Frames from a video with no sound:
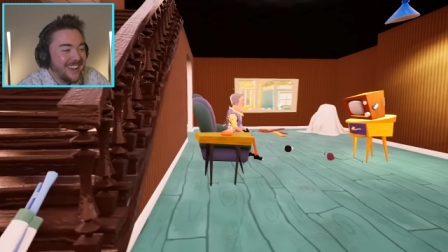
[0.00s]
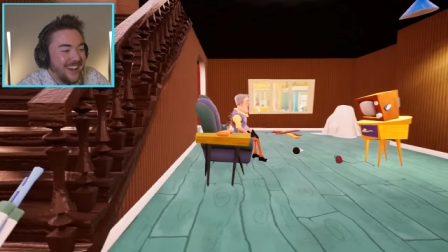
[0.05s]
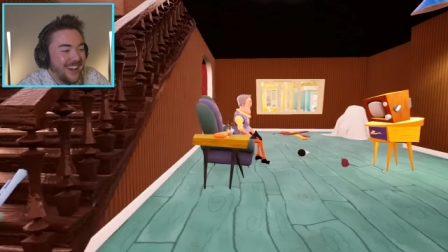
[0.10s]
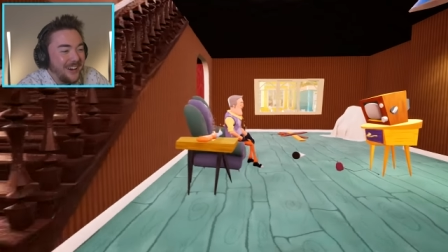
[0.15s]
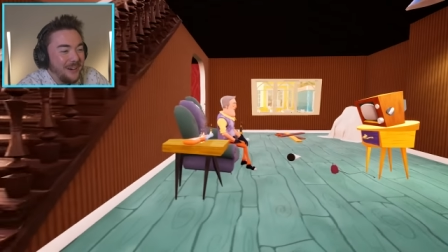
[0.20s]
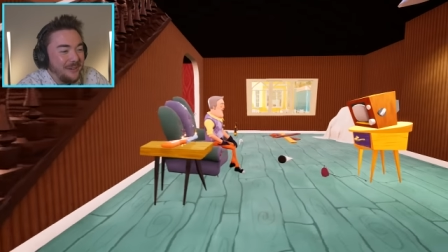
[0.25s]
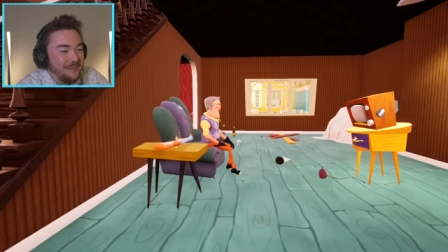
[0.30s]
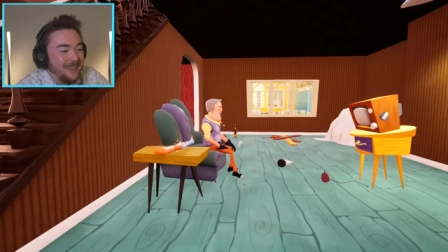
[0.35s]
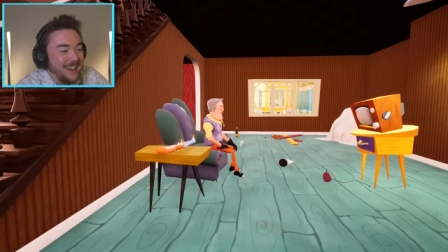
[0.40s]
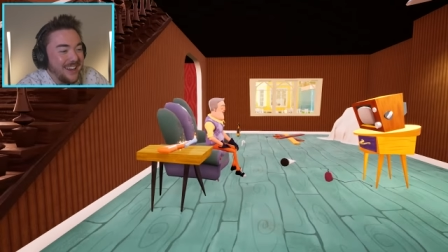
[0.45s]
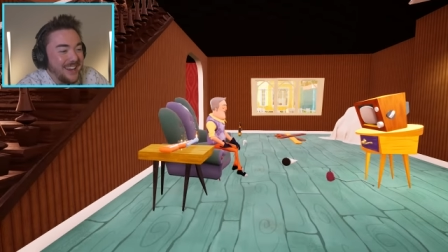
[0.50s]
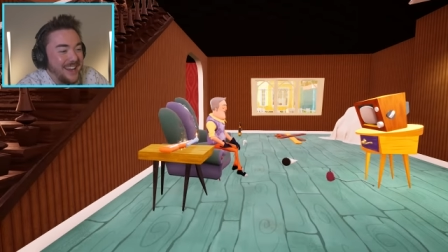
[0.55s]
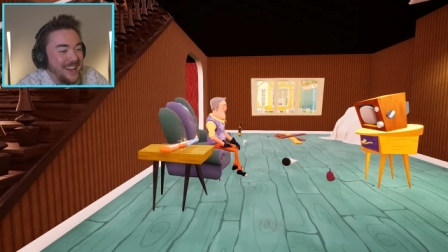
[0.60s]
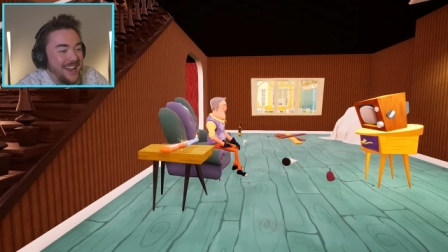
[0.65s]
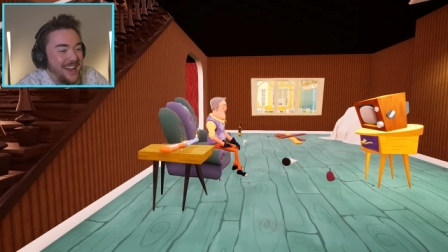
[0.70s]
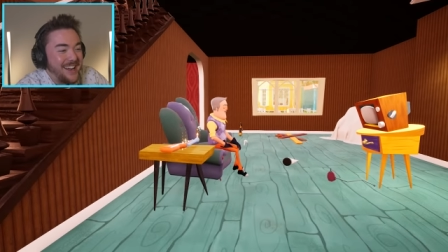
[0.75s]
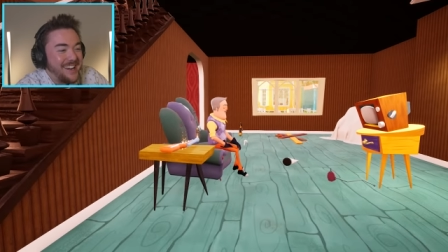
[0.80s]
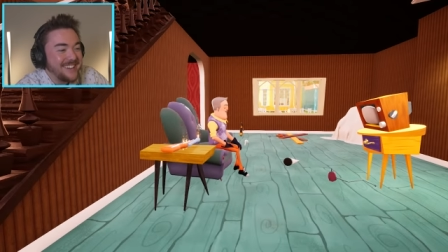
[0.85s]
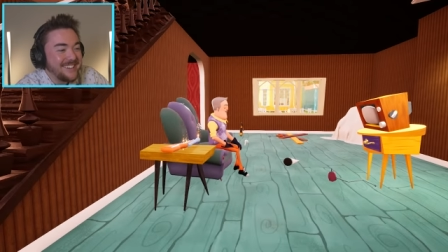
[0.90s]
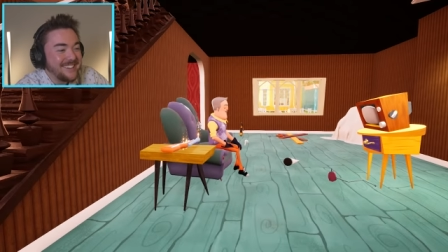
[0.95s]
Oh my
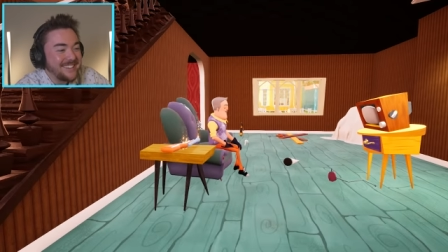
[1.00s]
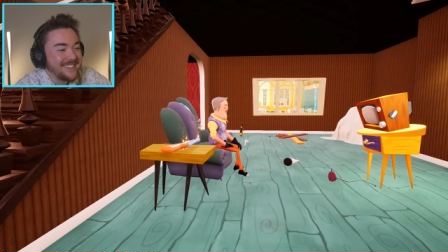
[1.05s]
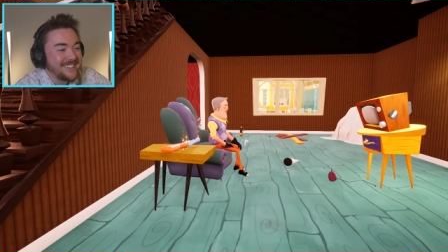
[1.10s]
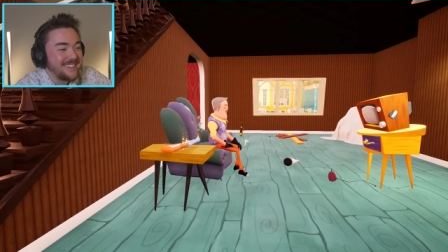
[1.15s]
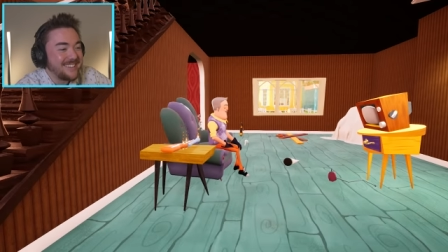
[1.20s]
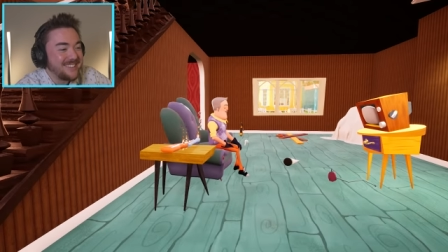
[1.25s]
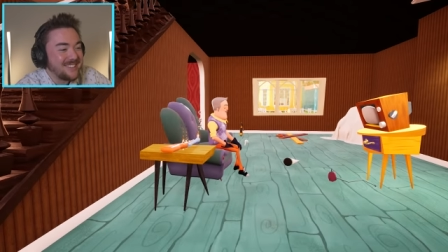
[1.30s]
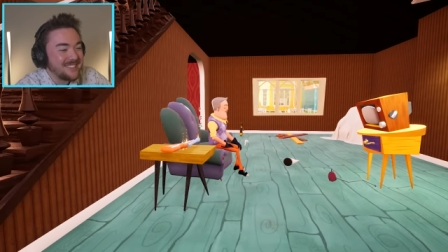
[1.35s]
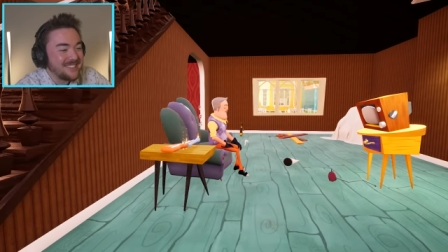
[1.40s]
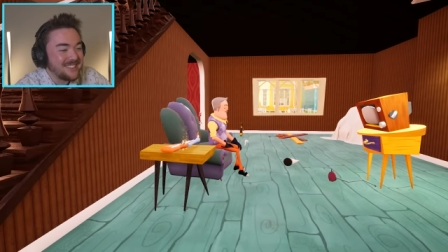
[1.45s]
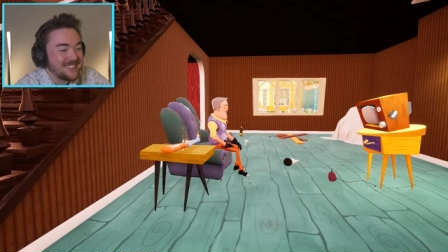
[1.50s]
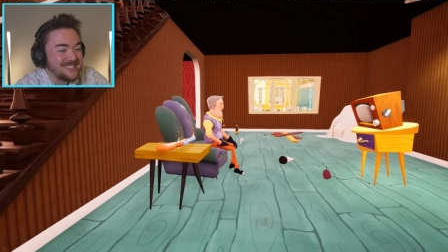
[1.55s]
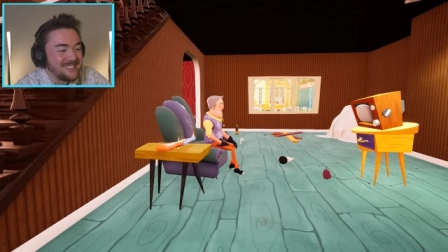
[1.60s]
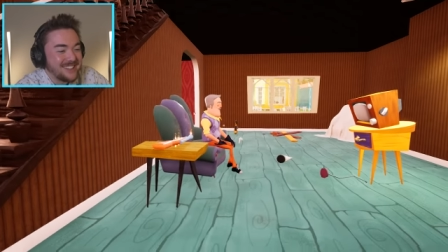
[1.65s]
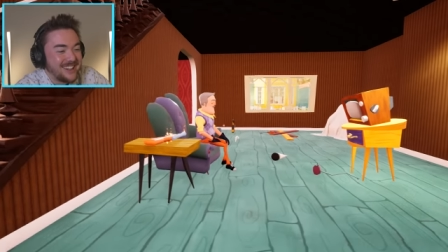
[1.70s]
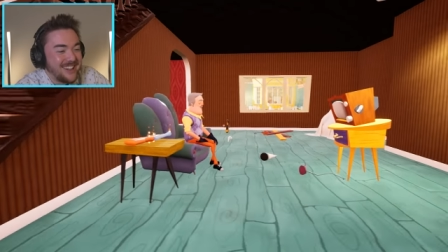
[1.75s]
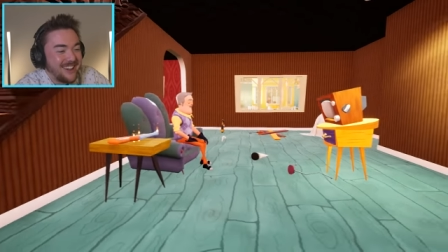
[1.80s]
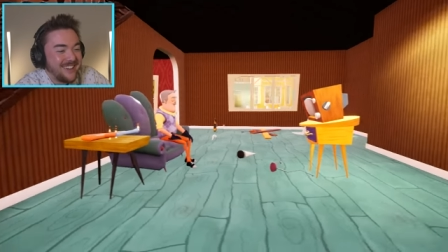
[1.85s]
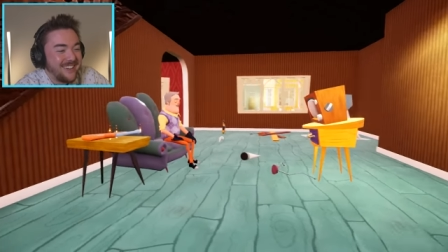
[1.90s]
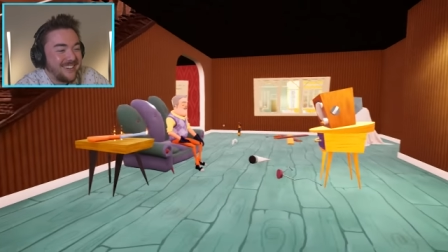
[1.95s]
gosh, this is
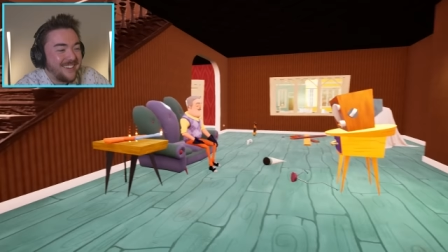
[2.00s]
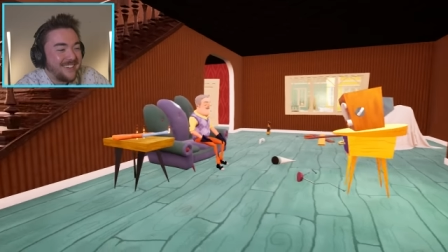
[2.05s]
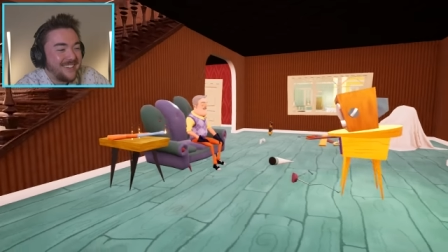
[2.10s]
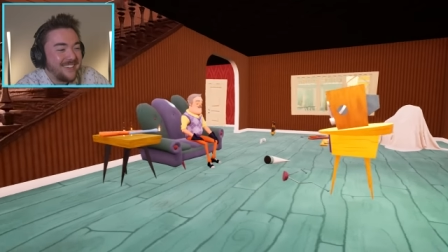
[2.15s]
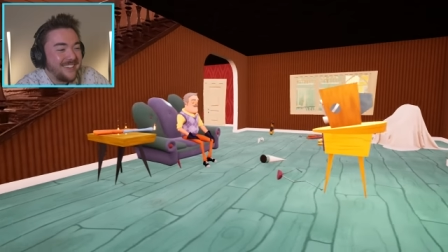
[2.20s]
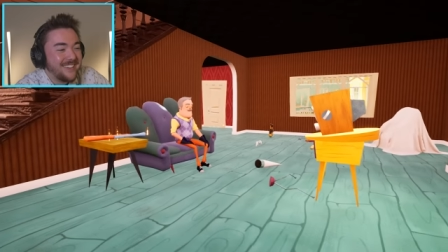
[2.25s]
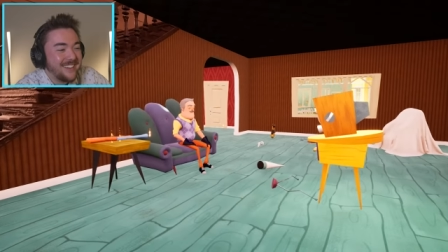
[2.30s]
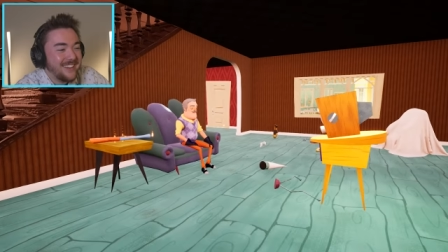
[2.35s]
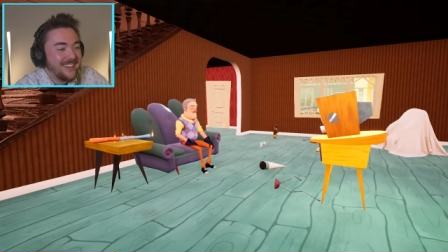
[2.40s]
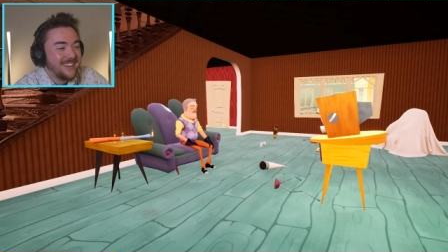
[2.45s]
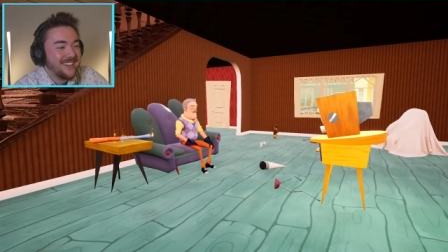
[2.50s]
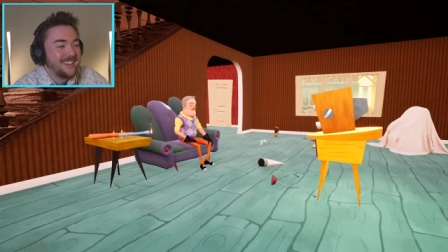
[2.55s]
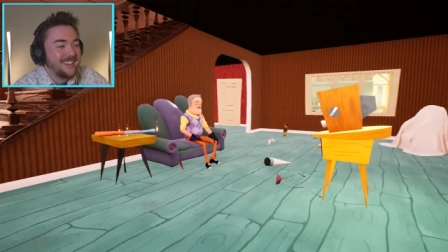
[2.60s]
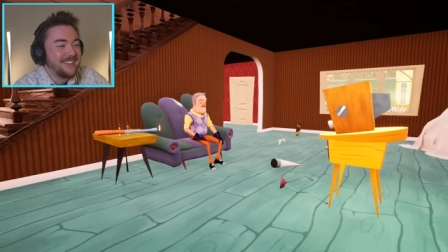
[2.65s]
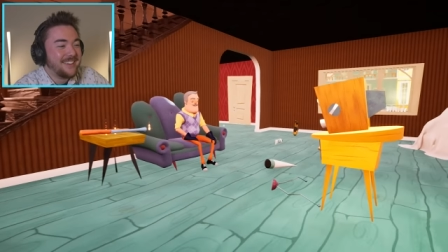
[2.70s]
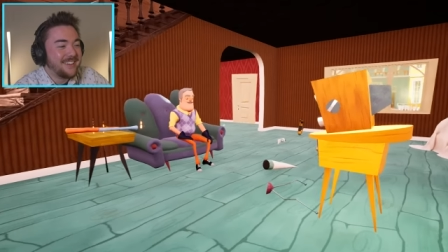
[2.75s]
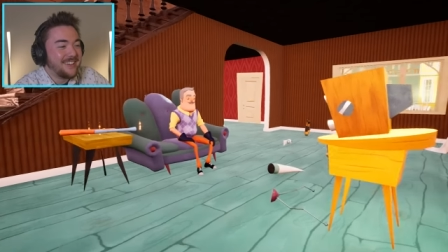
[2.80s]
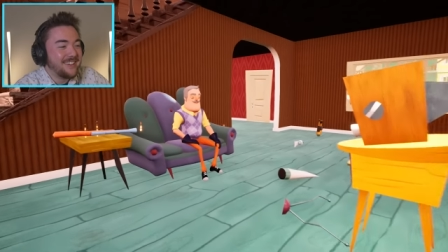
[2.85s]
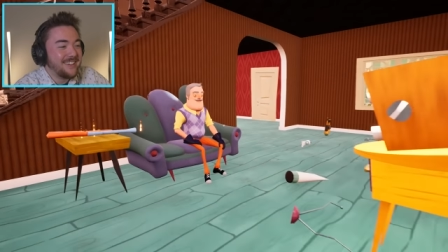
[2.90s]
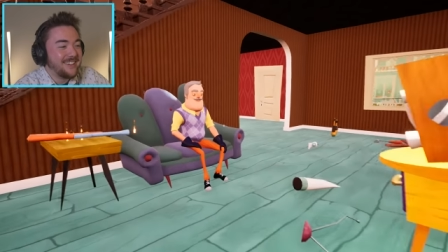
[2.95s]
so cool.
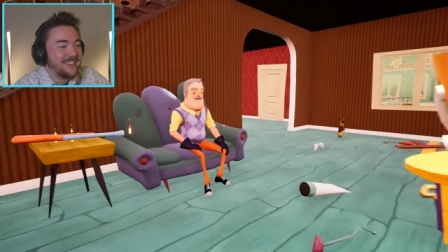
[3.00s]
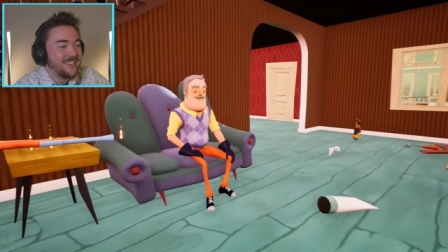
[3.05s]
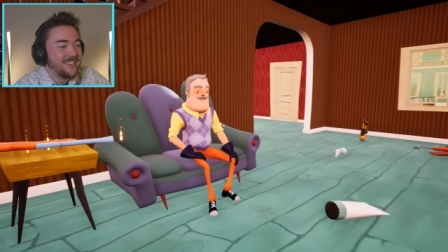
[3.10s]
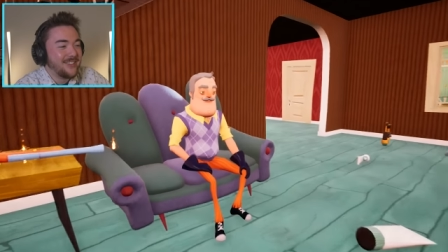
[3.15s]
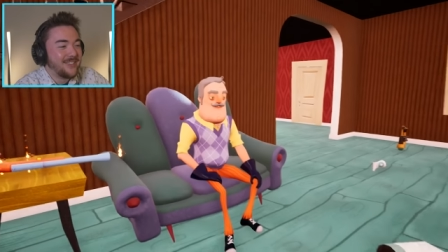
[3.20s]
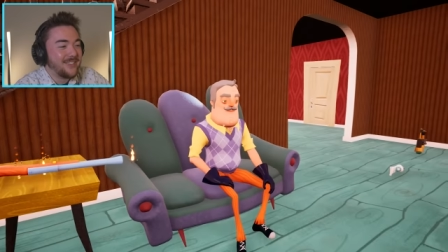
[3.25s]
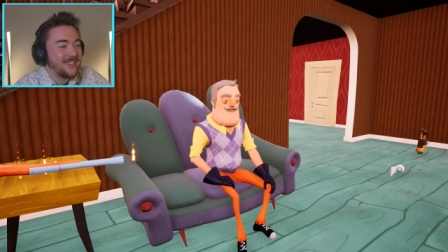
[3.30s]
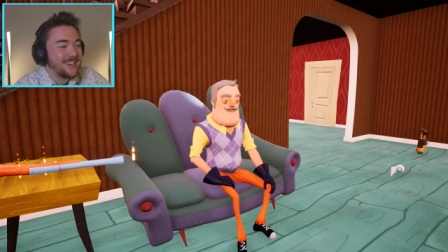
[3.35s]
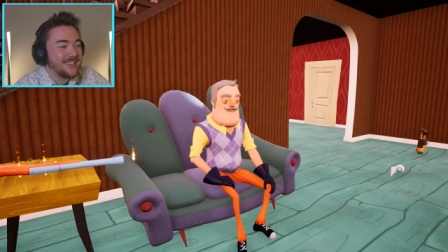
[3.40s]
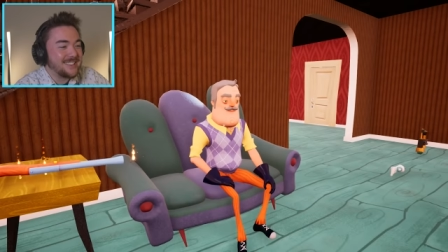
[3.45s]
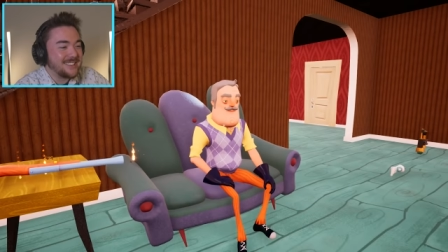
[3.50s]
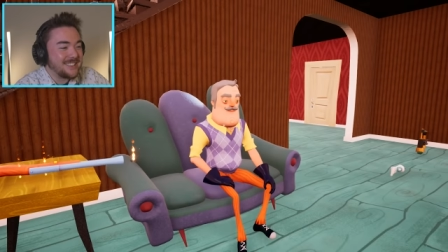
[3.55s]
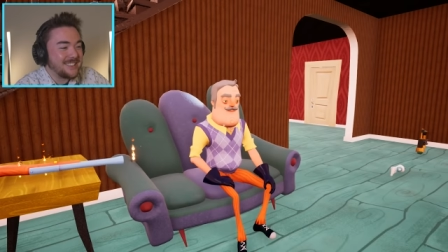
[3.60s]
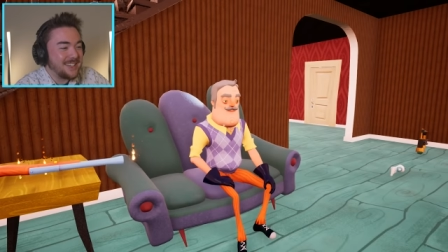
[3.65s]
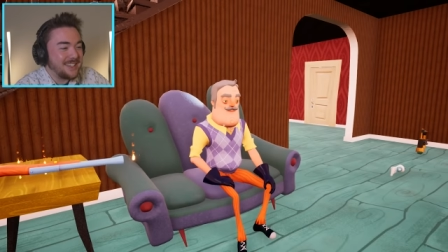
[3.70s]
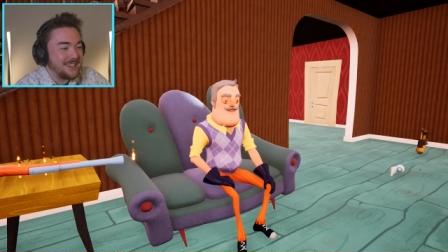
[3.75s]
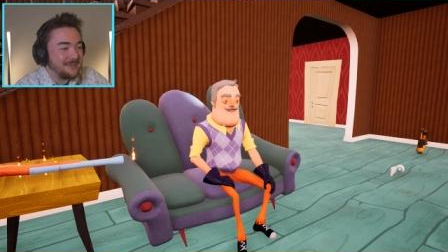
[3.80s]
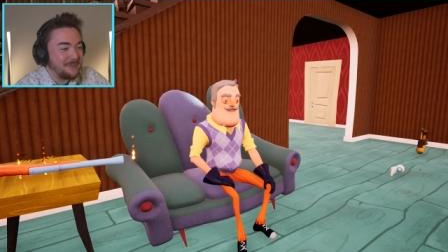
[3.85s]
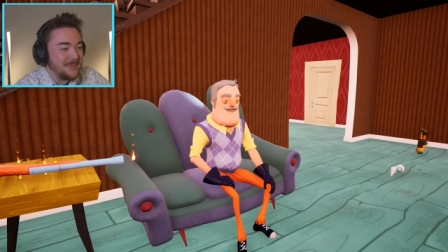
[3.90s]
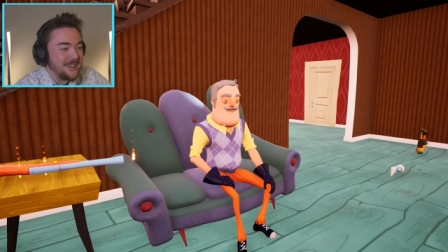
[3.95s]
Dude, what's
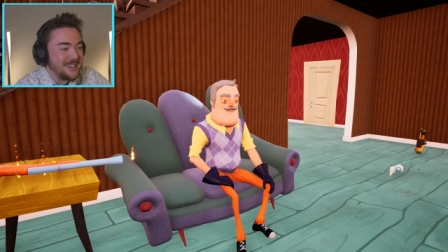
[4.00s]
up?